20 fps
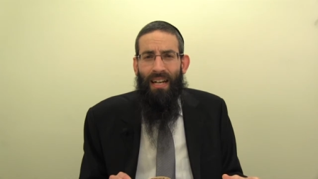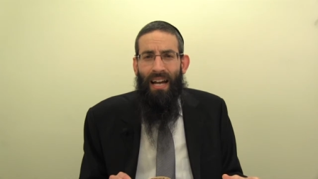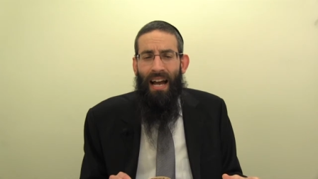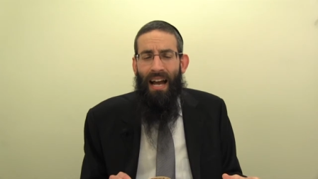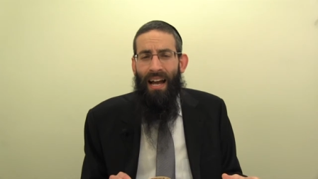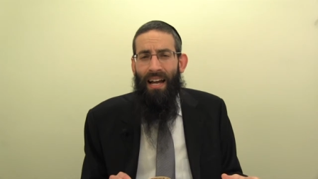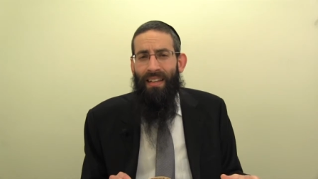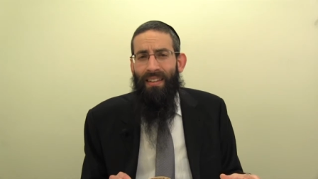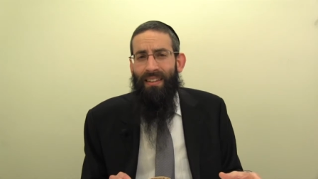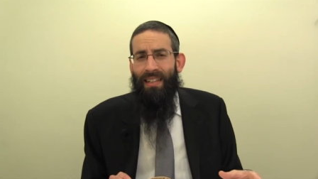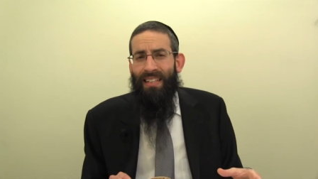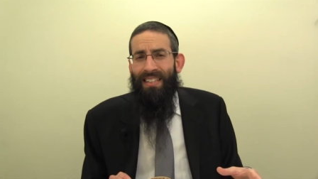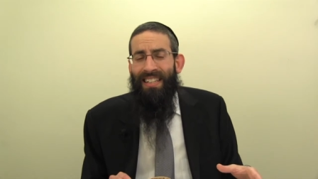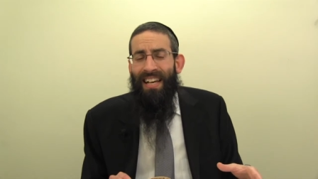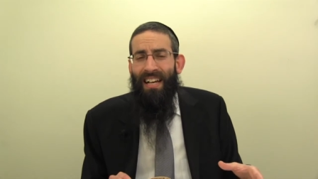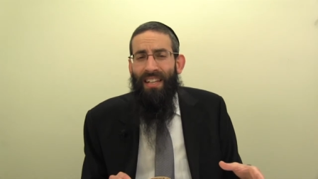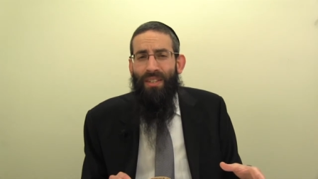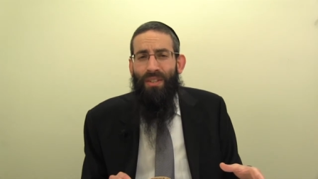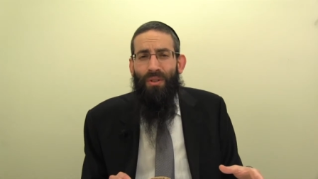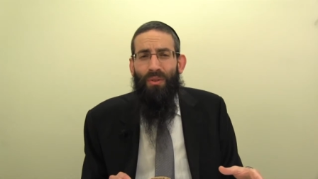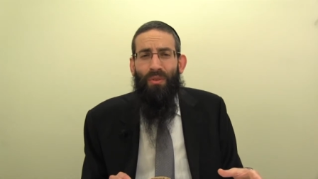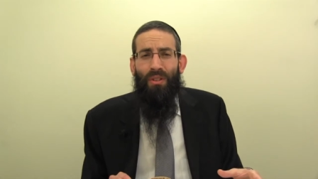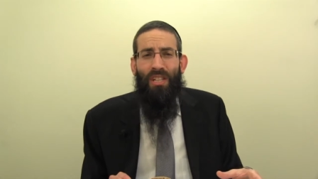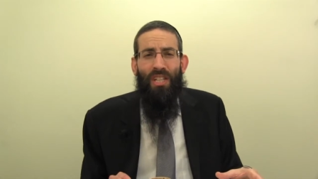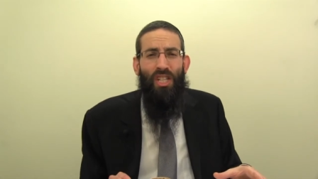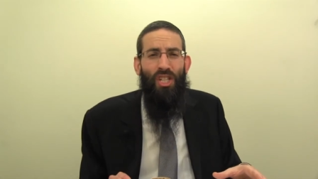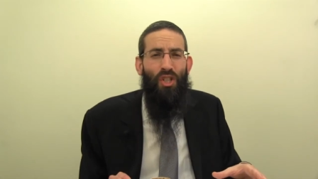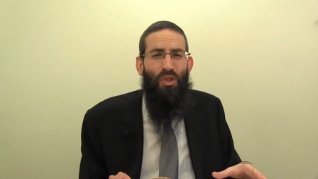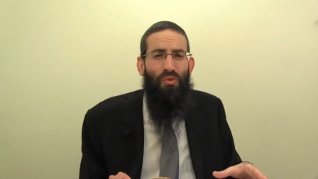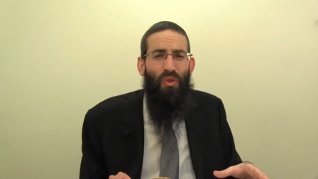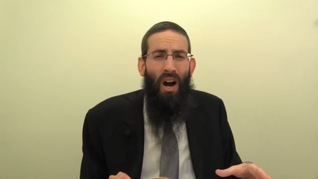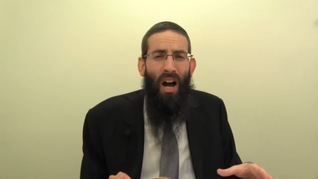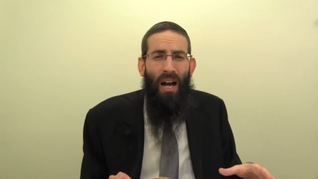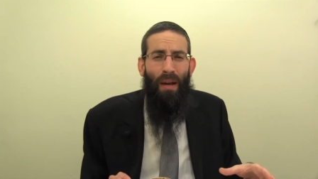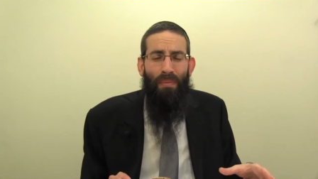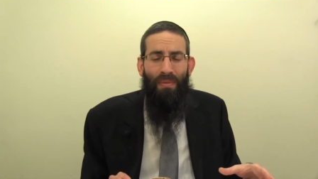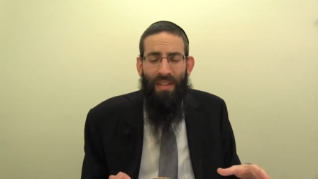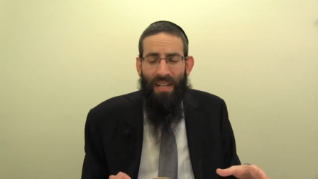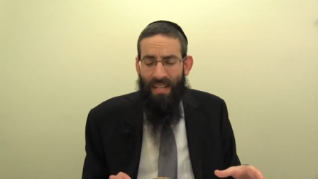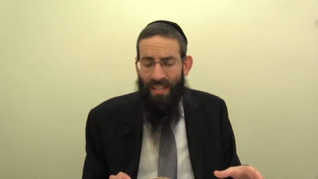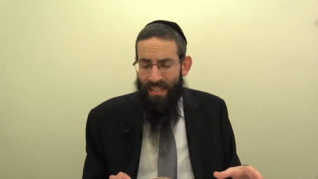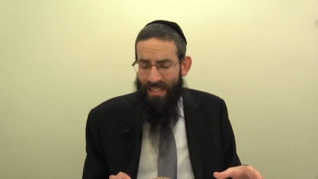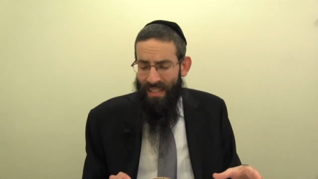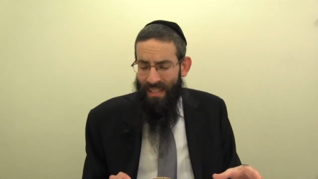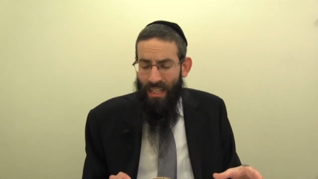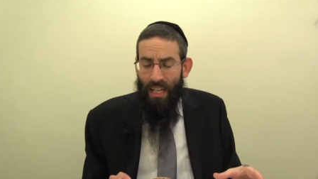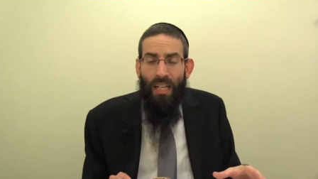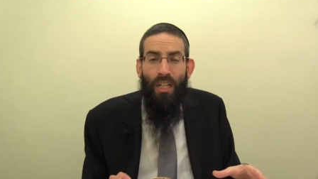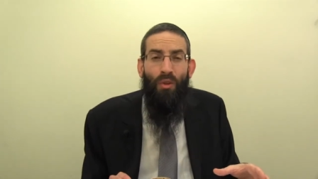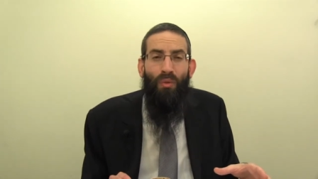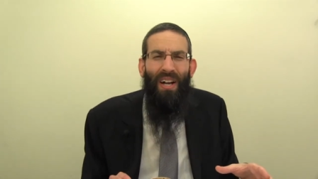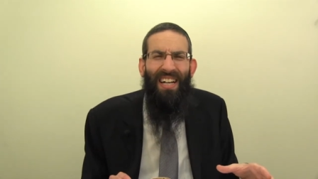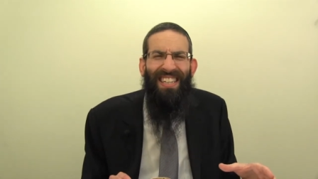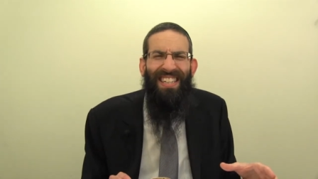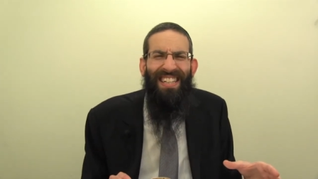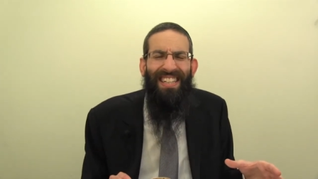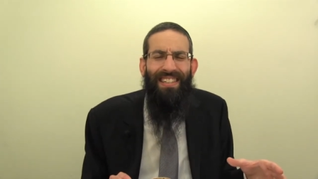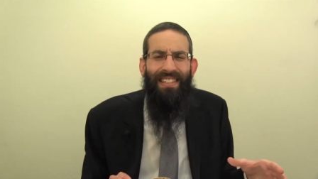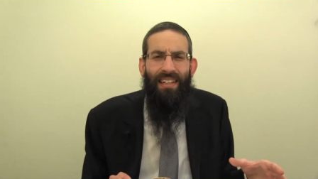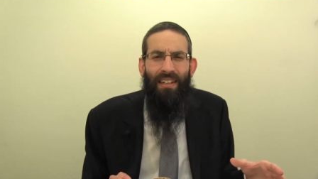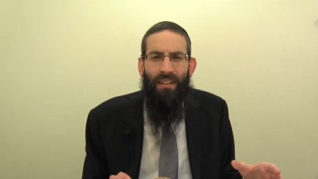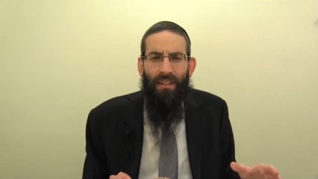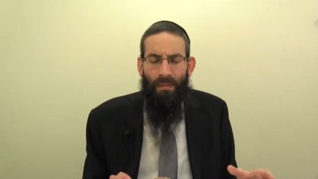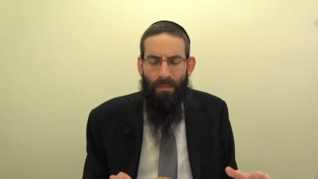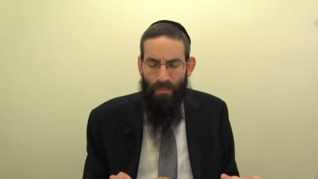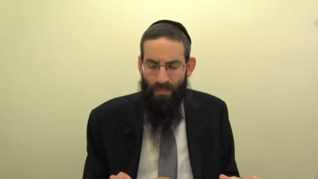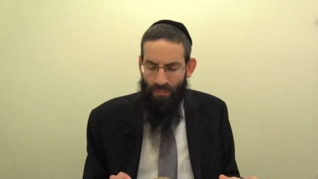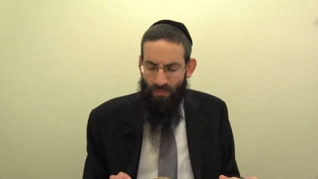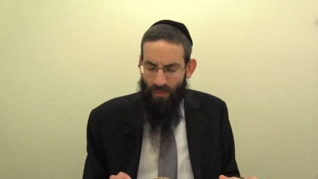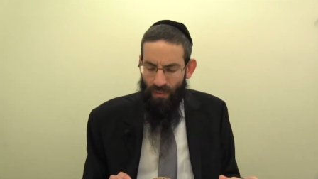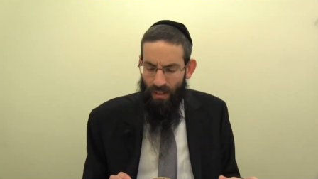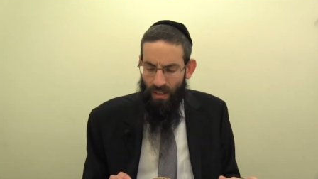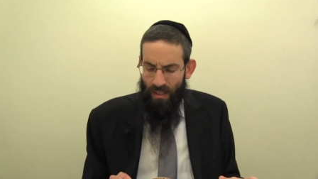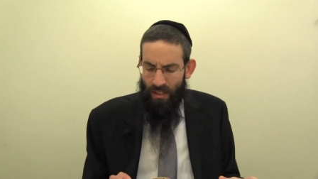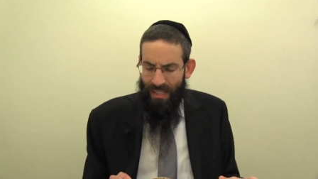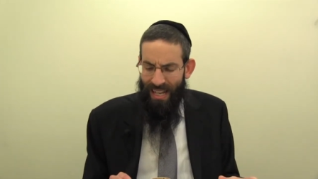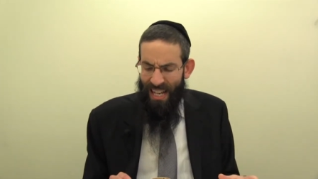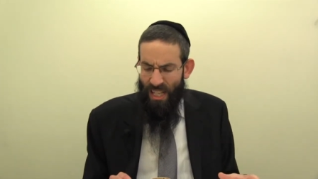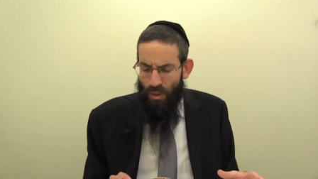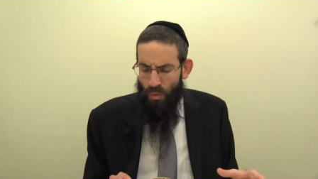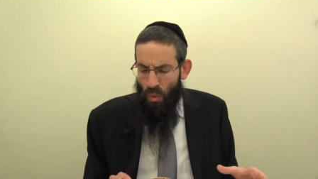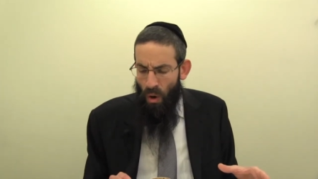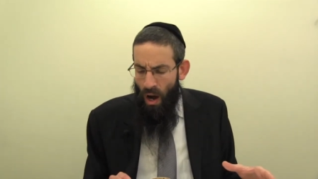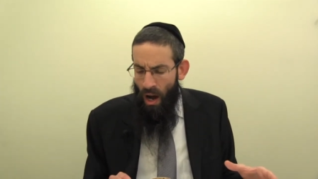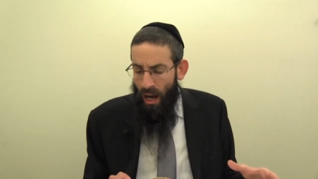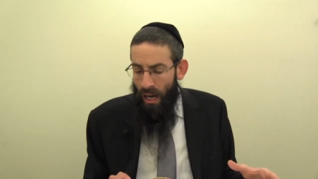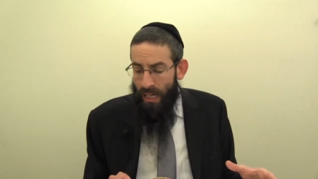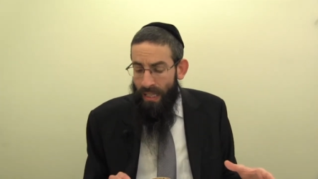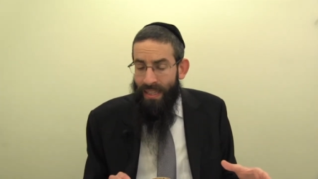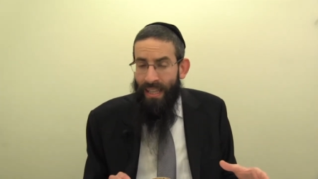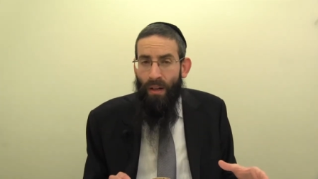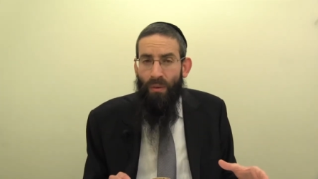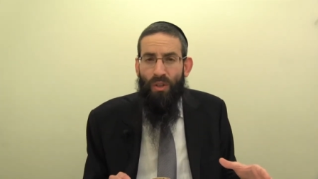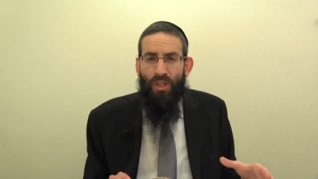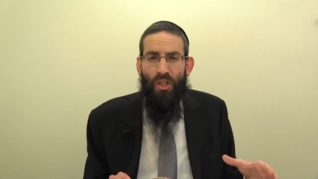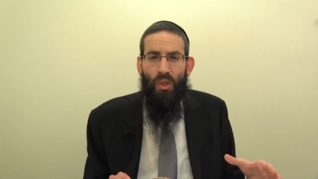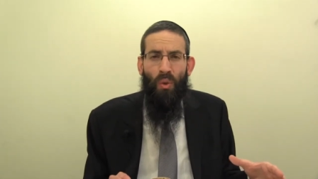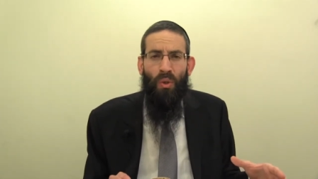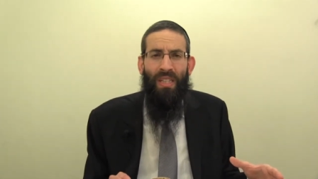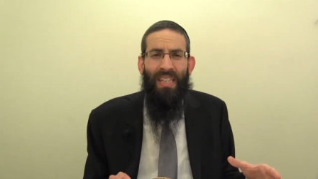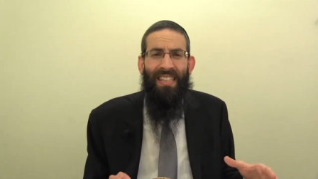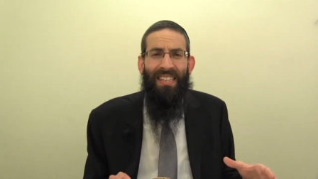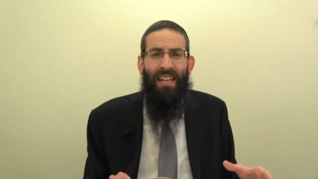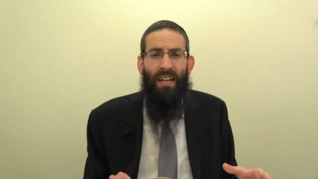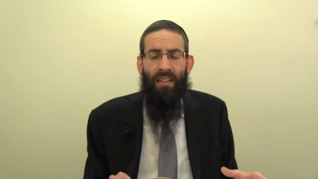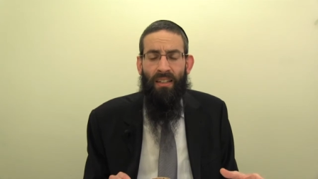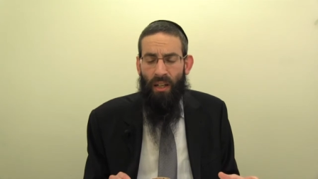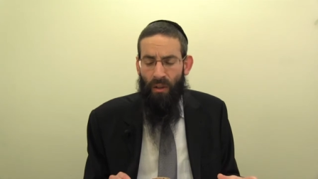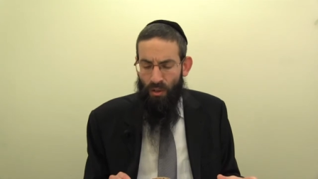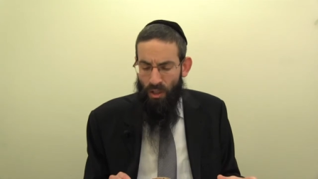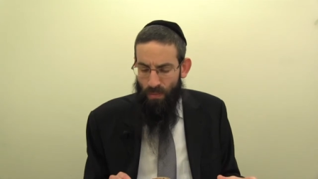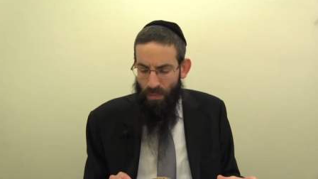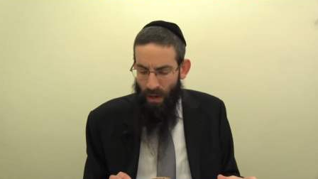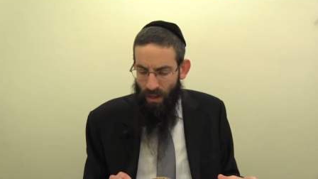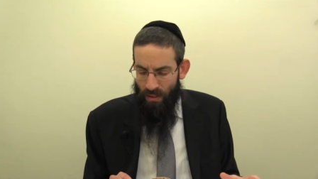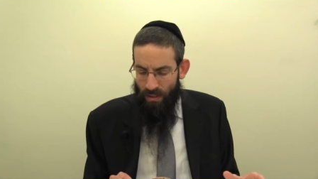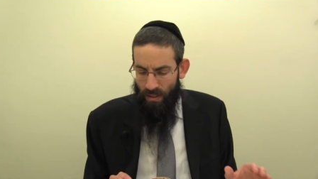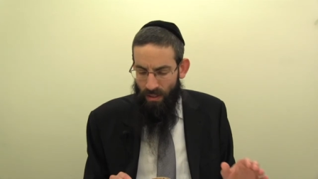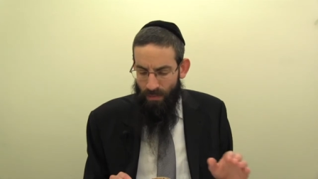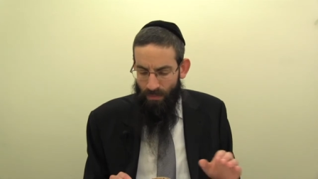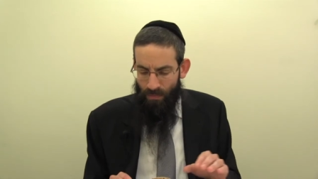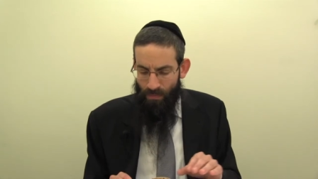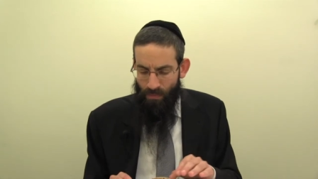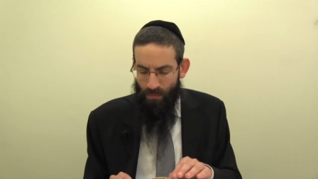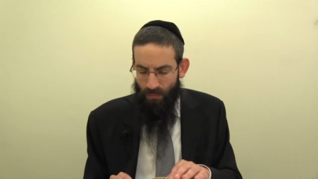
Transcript: and they tend to describe things in, in great detail. So that's why they were so detailed in their response.